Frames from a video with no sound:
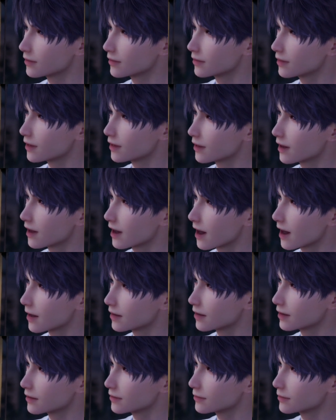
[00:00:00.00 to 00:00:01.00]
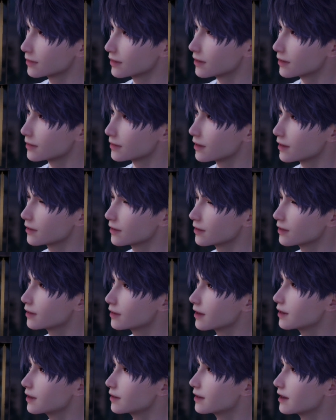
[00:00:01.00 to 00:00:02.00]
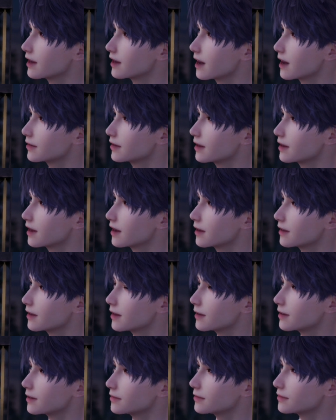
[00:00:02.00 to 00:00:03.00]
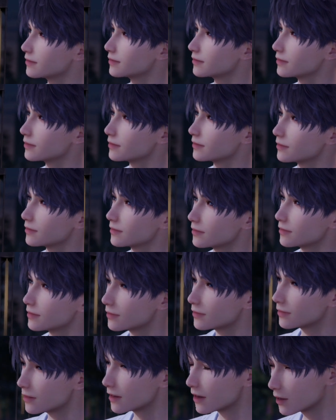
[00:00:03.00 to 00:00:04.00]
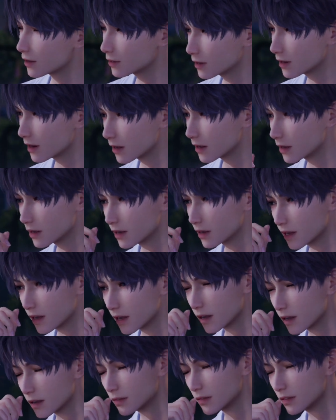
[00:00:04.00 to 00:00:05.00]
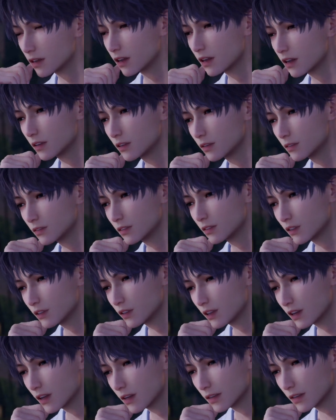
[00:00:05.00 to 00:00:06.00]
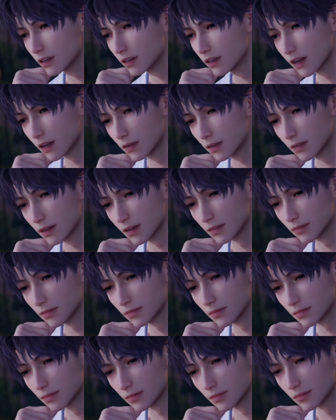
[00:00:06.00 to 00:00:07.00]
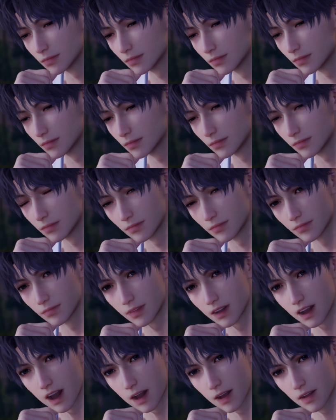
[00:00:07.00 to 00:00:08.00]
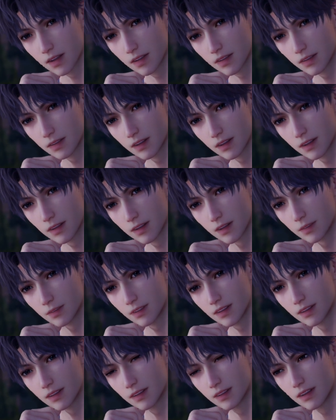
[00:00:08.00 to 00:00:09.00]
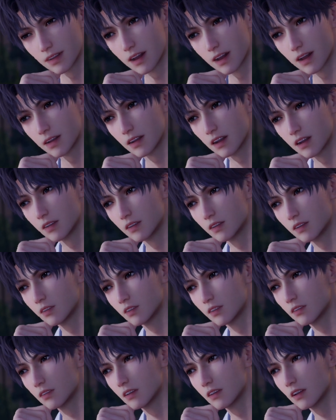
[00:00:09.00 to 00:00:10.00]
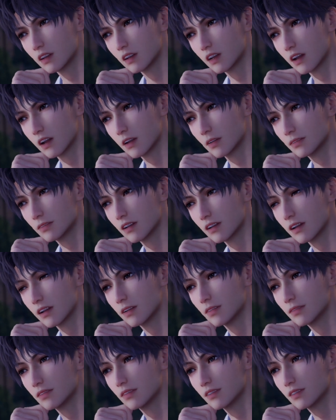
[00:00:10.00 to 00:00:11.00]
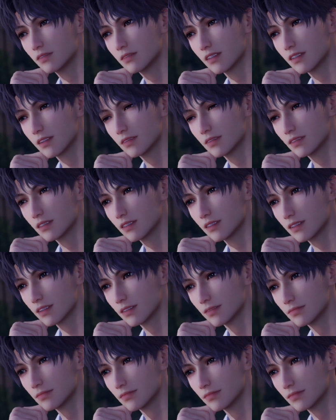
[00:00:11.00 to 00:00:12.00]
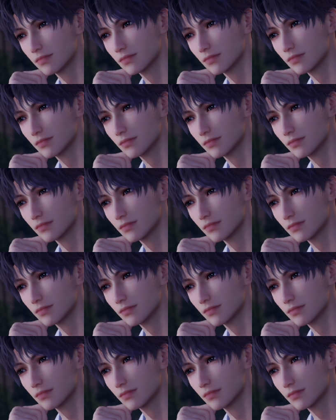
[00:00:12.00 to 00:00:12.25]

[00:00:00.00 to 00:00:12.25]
very handsome, even when he was half dead. Unwittingly, the girl was drawn to him. Actually, we can say his otherworldly charm did him a few favors.